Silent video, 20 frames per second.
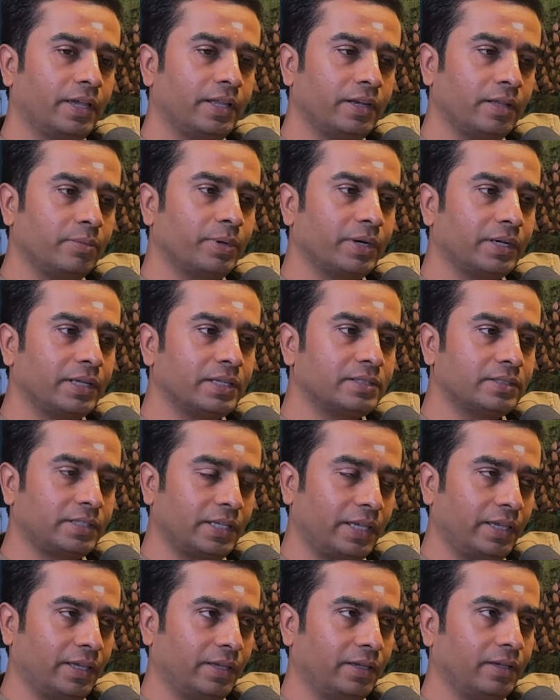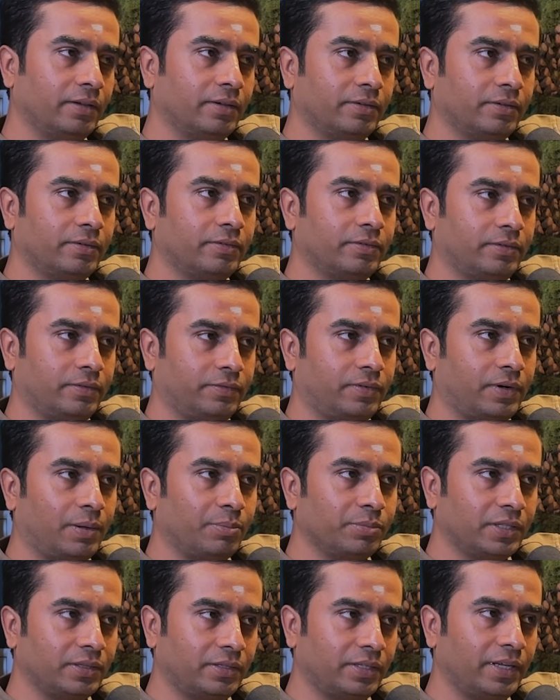anybody saying
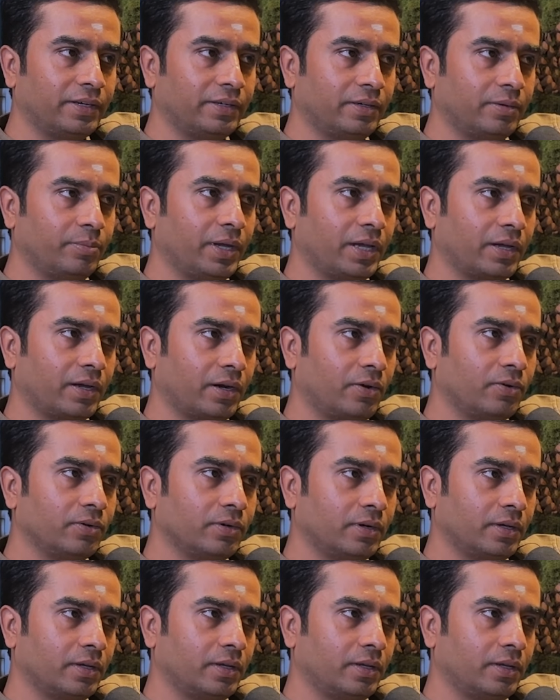from the theatre background